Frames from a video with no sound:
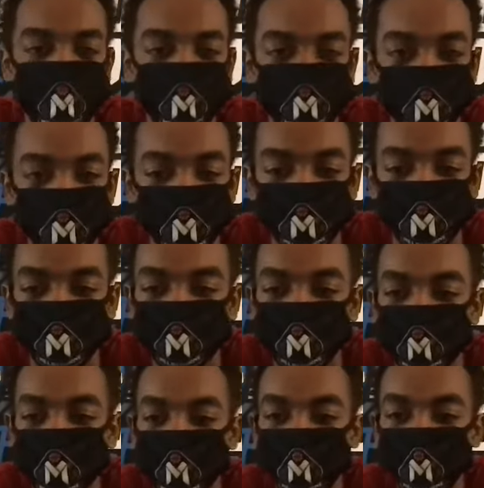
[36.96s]
official.
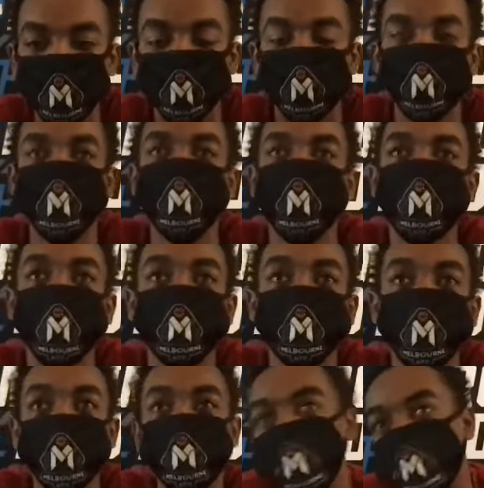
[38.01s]
You know, that
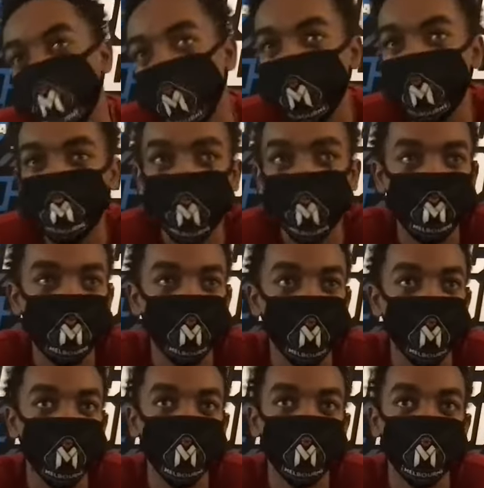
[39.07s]
team, we played them a couple of
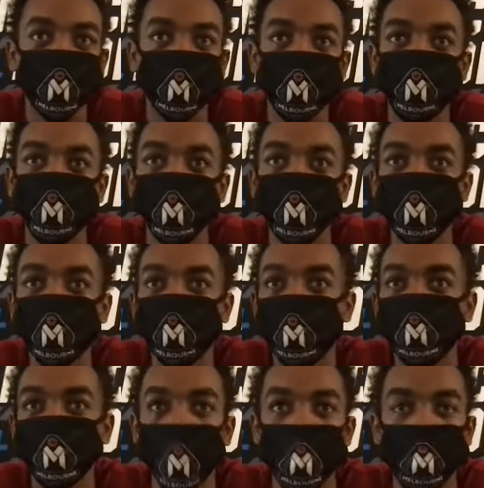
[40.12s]
years ago, and just
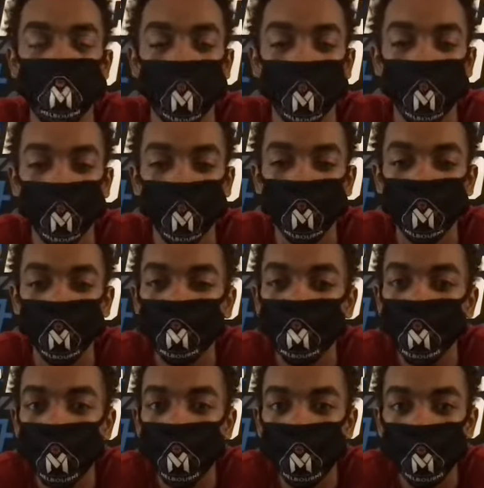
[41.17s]
off the top of my head, they
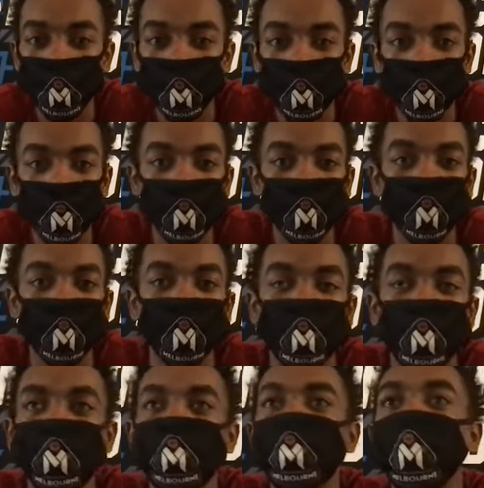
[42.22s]
really guard. You know,
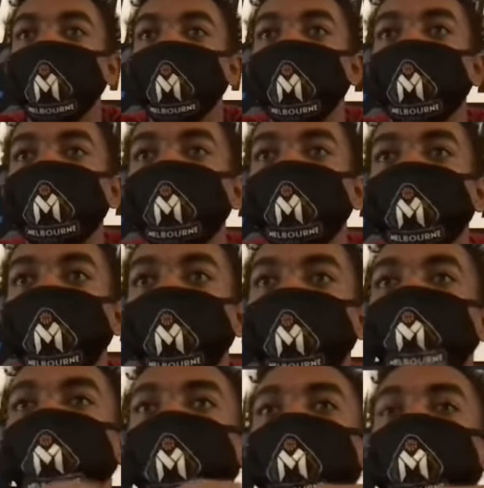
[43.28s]
they're a well-coached
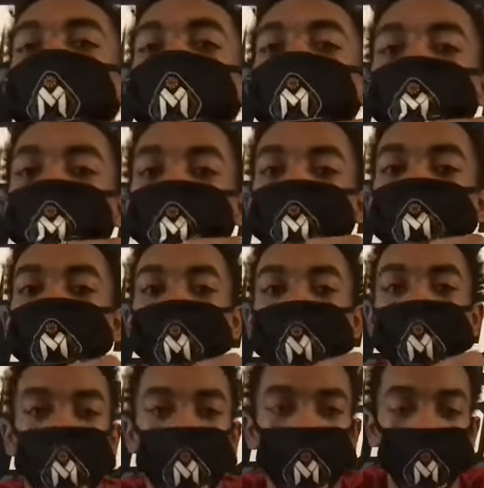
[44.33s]
team. They play really, really
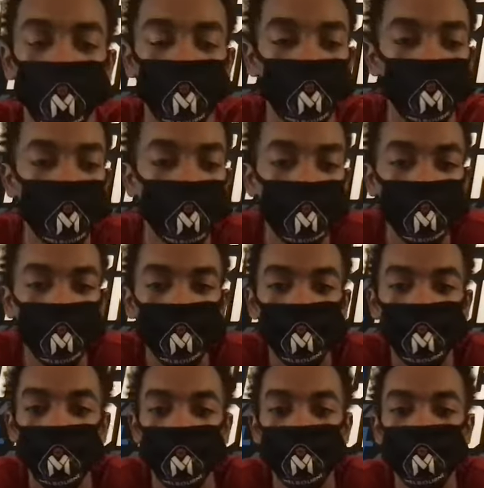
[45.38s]
hard.
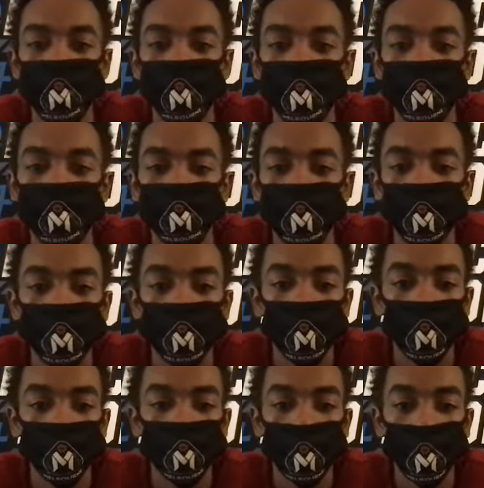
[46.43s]
And, you know,
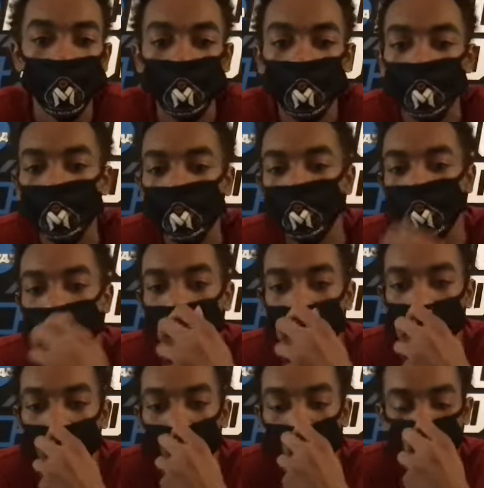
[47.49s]
those guys are going to be fired
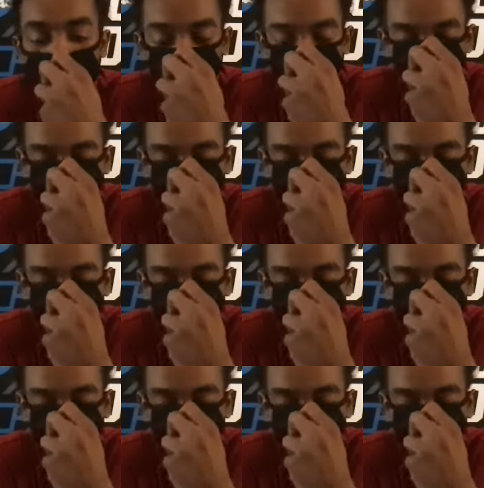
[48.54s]
up to play us